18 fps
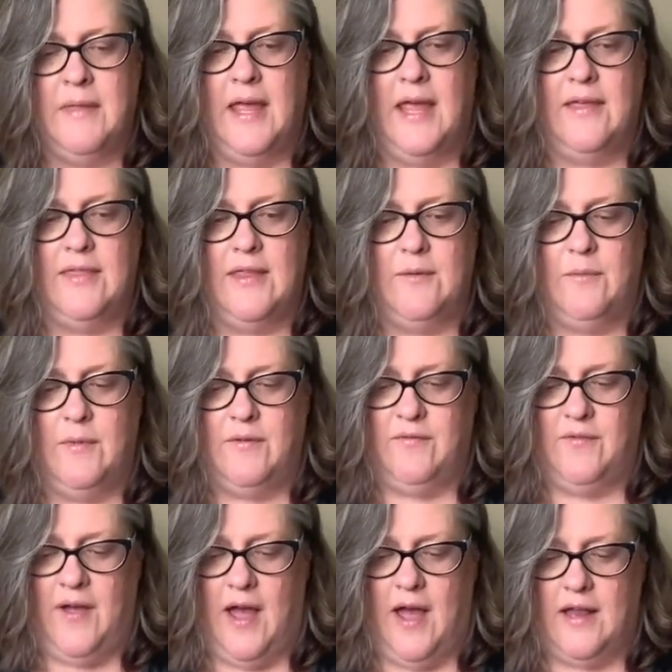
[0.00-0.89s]
and then
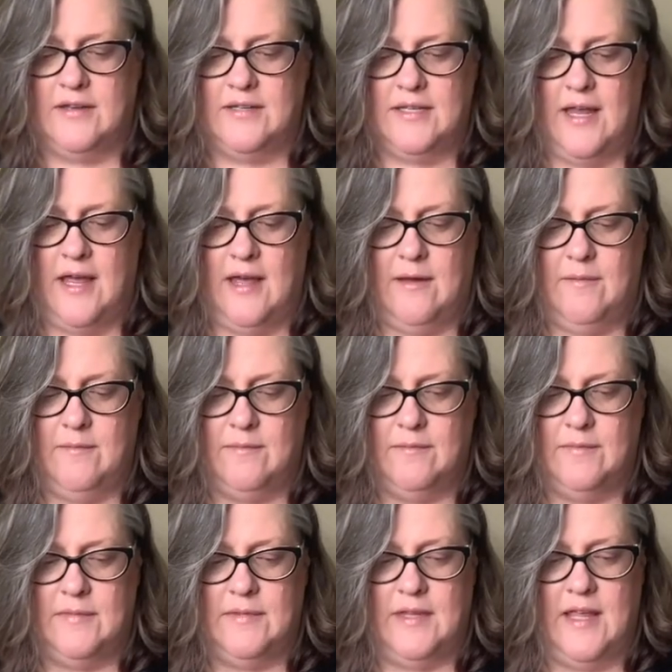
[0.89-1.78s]
we've got
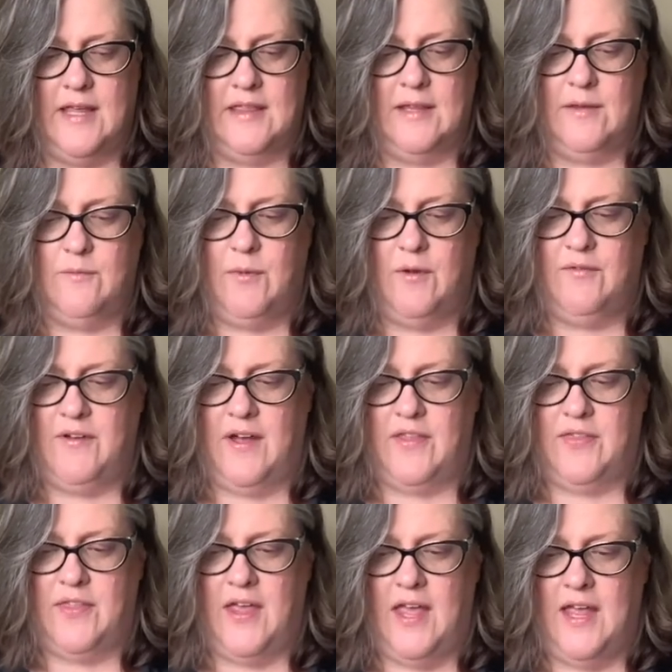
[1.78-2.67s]

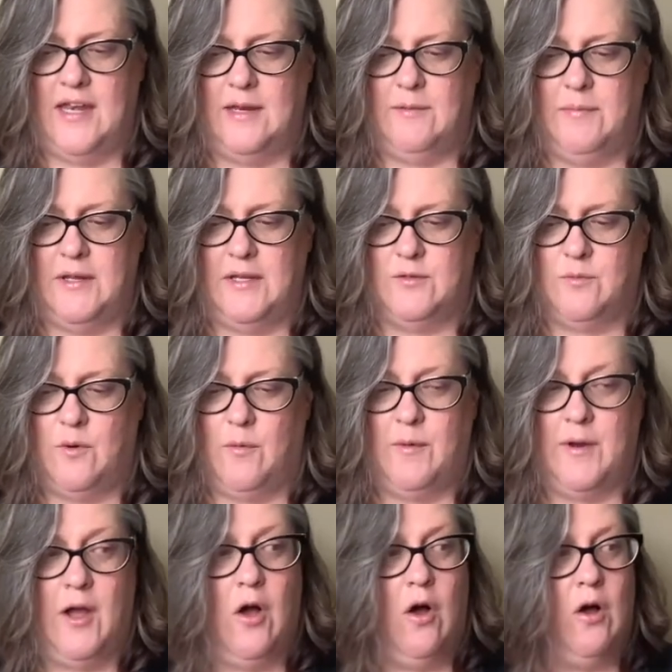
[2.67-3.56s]
the ending piece where
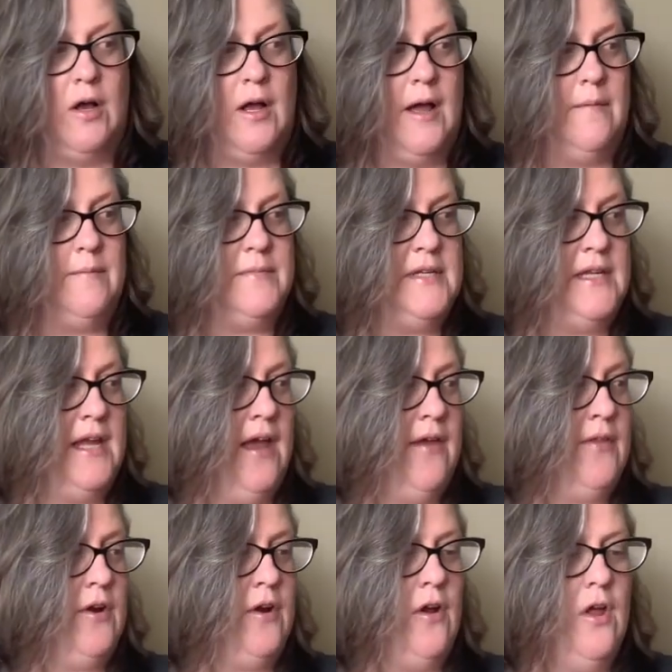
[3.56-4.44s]
we all come
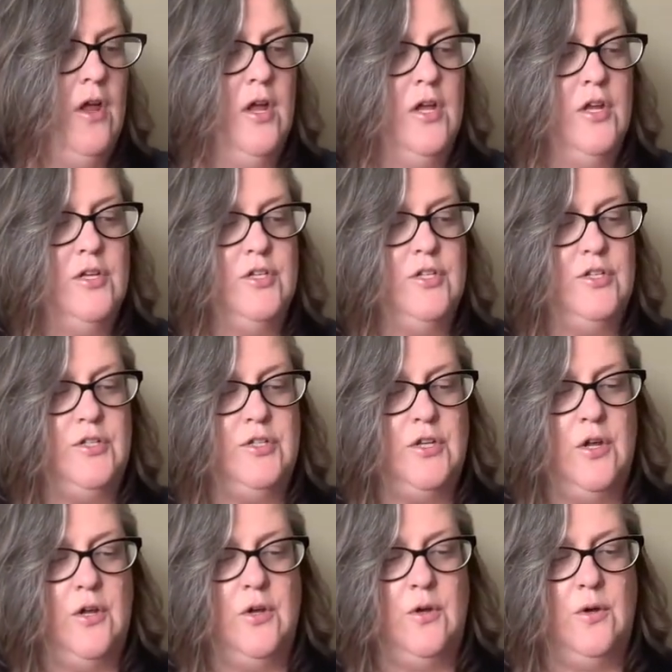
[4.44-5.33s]
together.
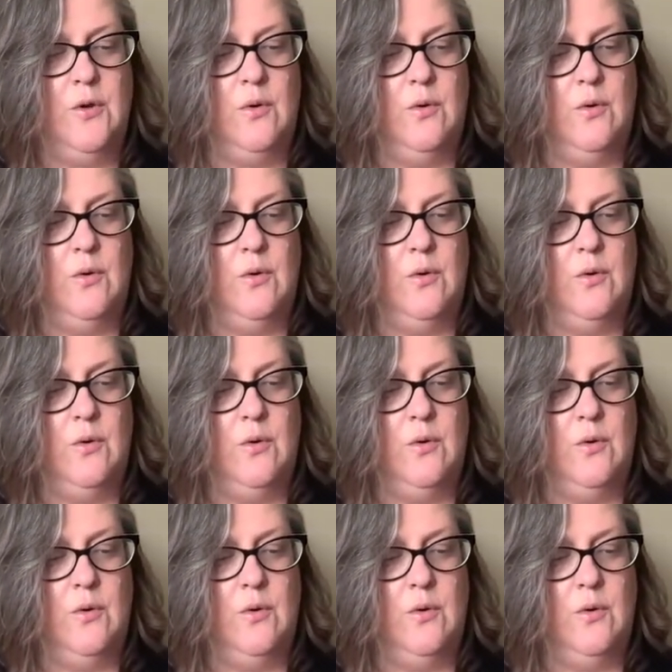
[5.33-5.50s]
So